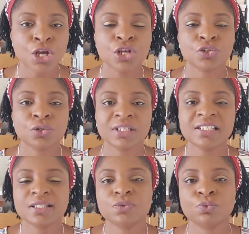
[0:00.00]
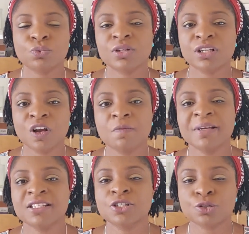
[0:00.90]
So this is what the
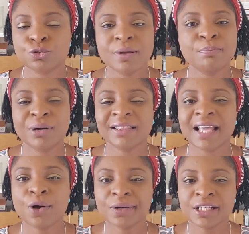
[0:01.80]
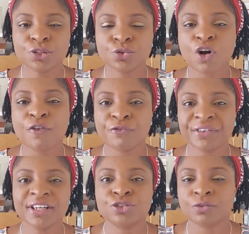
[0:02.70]
government is doing, but they're only
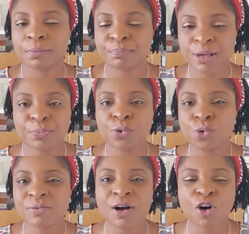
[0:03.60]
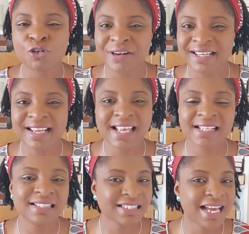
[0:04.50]
offering it for people who are already
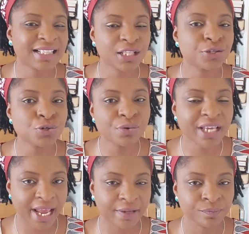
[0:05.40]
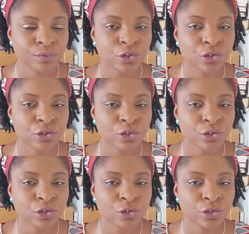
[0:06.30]
inside the UK.